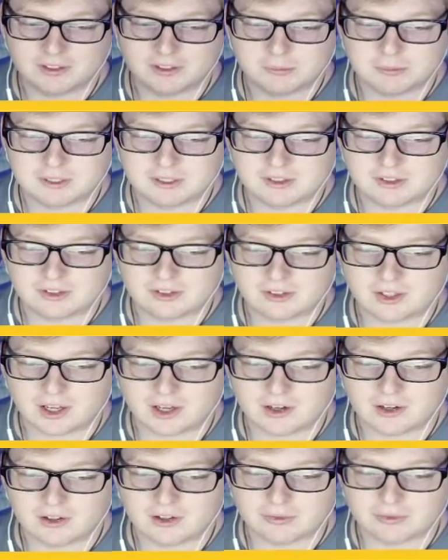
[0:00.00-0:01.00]
bit
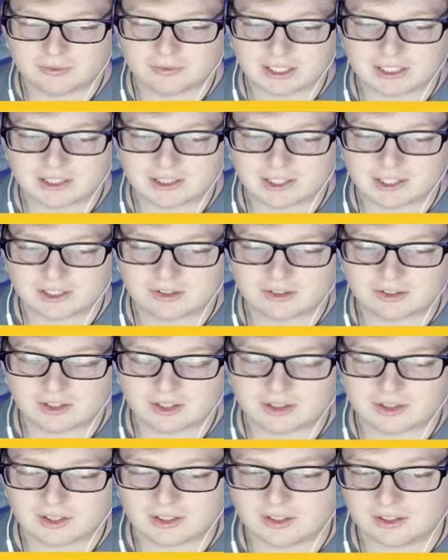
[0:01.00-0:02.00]
scared to fight that, because that
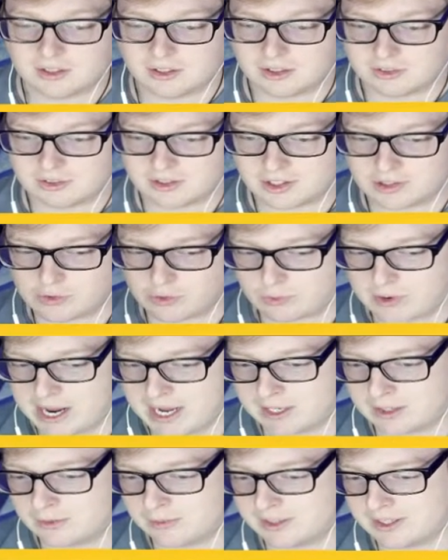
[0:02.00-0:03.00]
thing does get
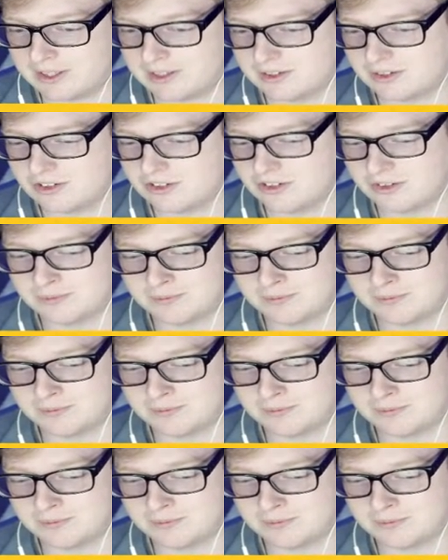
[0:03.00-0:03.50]
Dragon Rage.